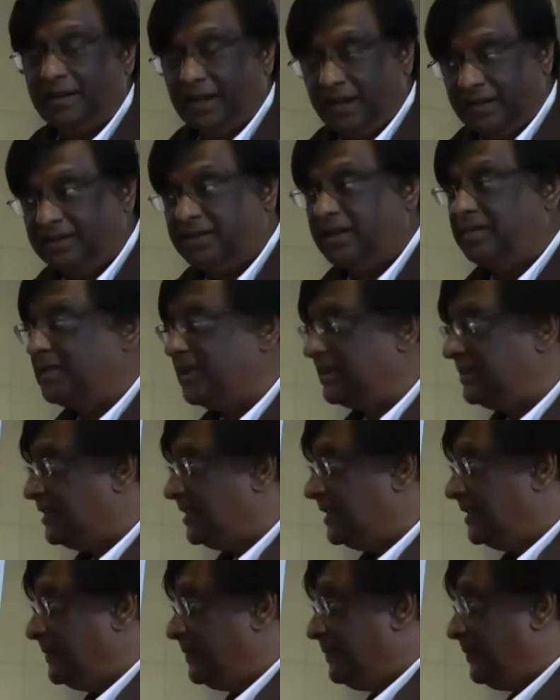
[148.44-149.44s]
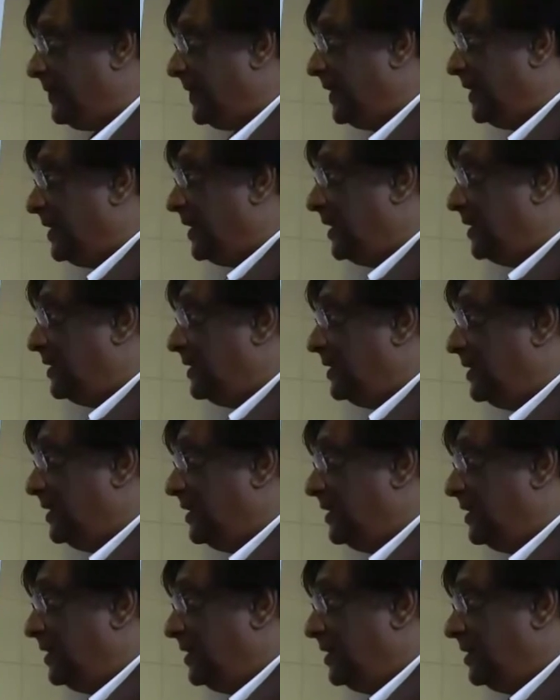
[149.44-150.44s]
Gayatri mantra. Right?
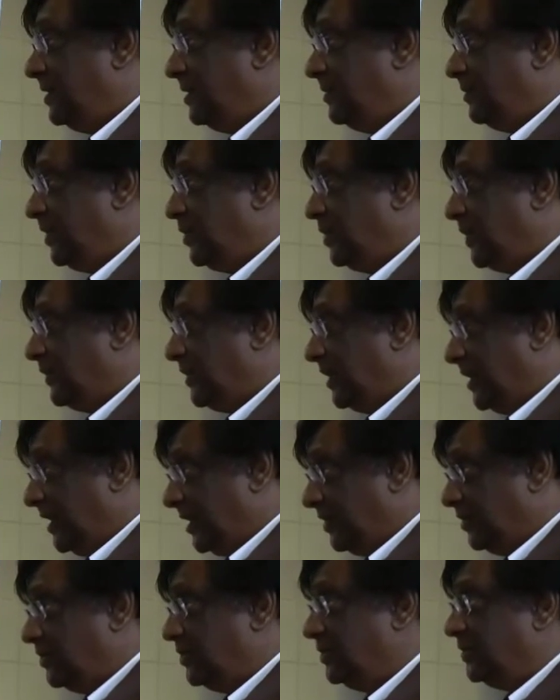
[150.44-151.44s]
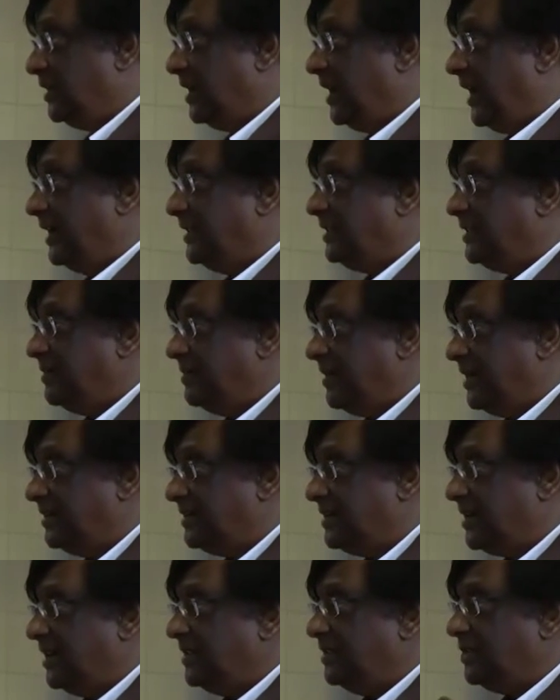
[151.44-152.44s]
But you have to learn to do the Gayatri
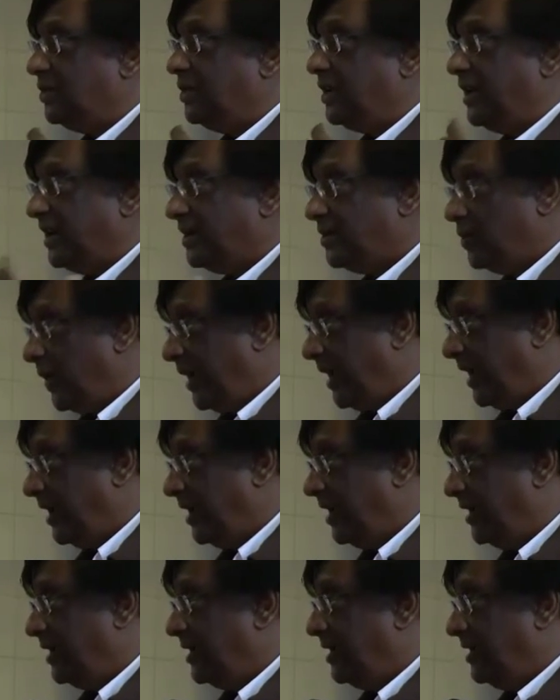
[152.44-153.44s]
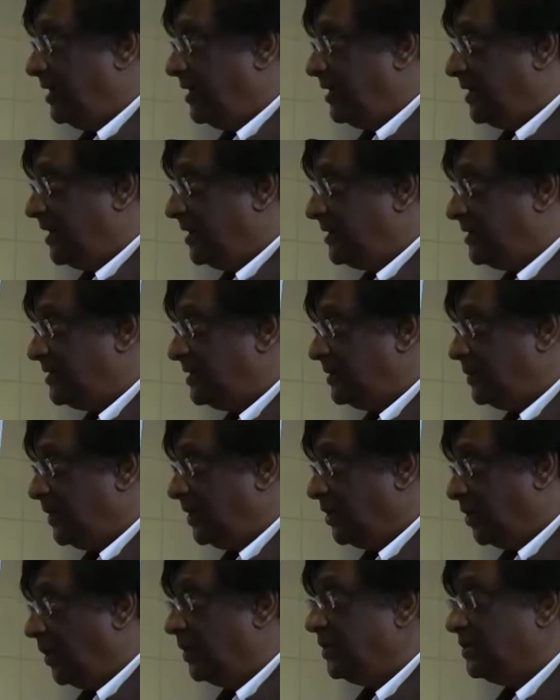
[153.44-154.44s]
mantra in the correct way. Right?
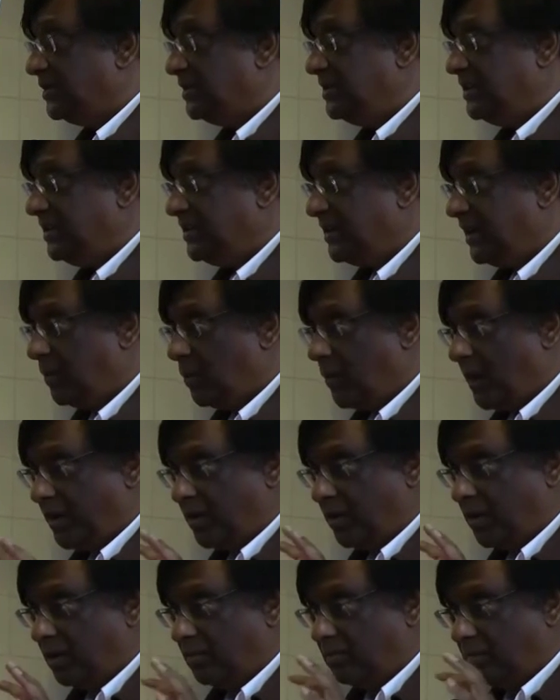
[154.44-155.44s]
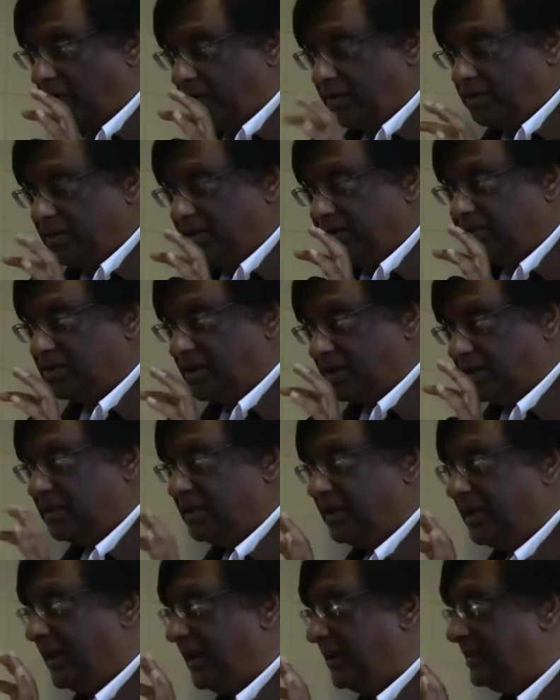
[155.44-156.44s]
We'll go into detail. One whole module is
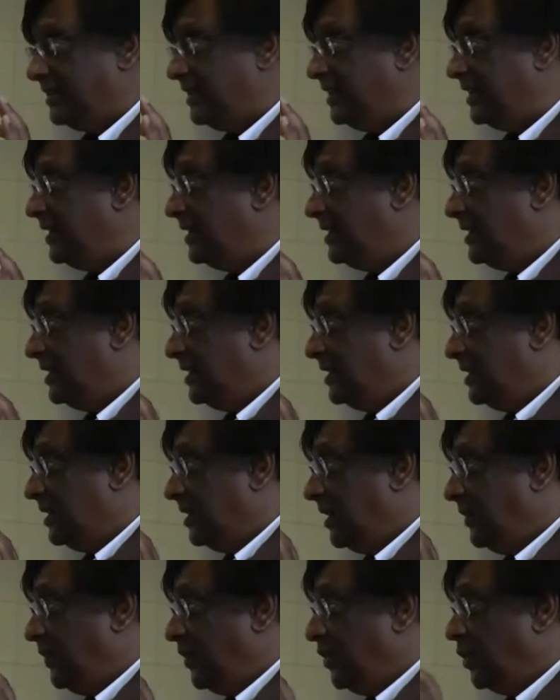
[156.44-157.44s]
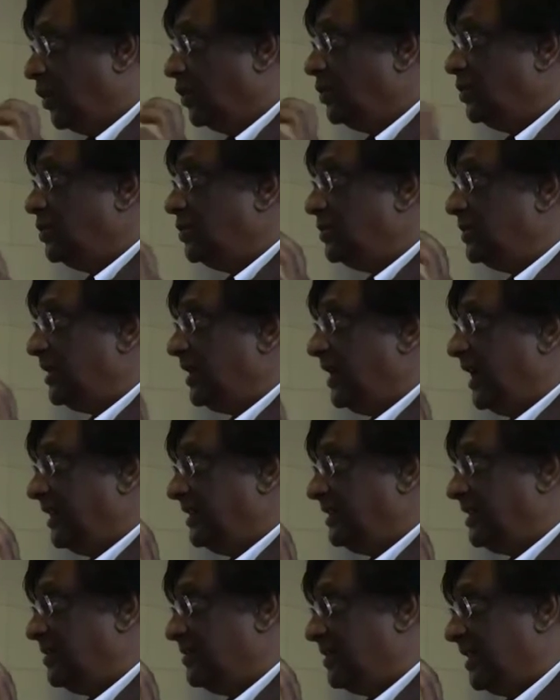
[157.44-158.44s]
on the Gayatri. If you don't do the
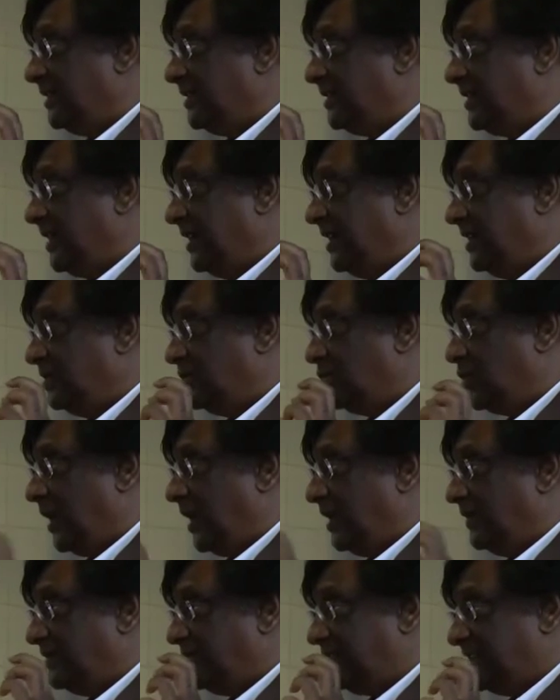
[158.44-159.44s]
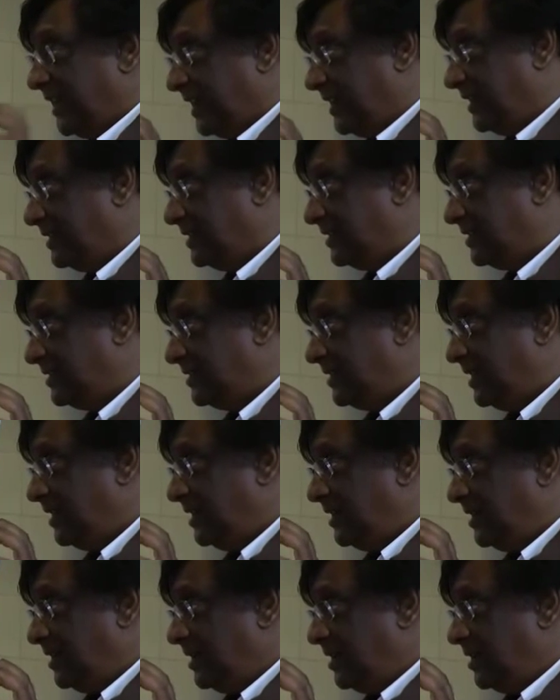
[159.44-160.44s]
Gayatri mantra in 12 seconds,
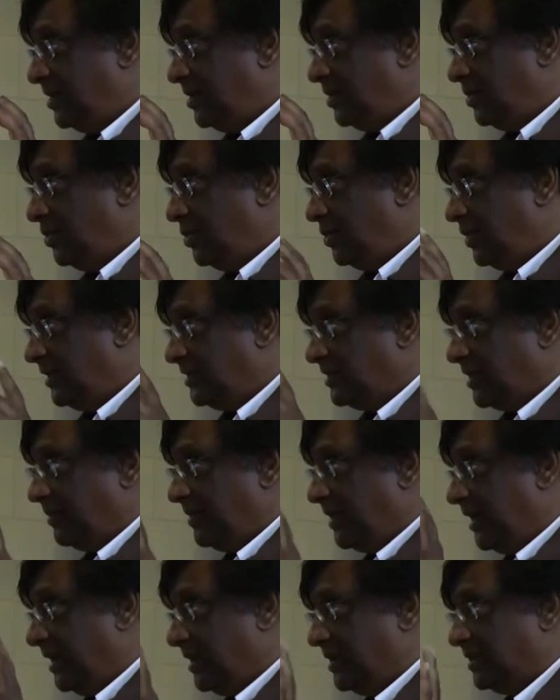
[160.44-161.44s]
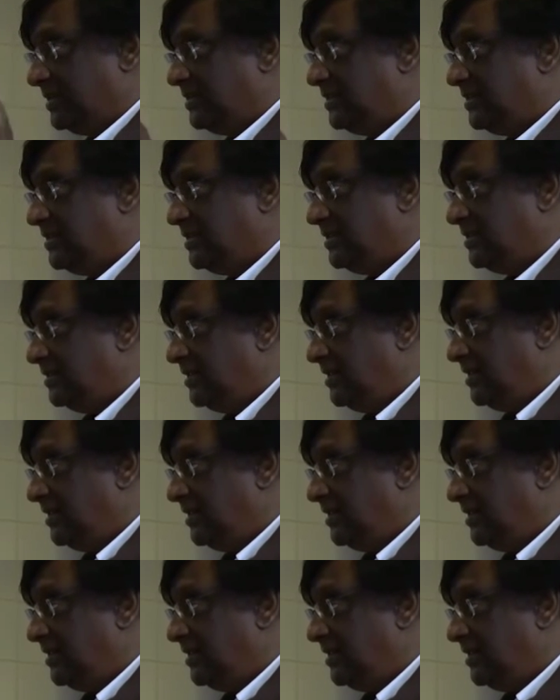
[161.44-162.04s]
you're doing something else.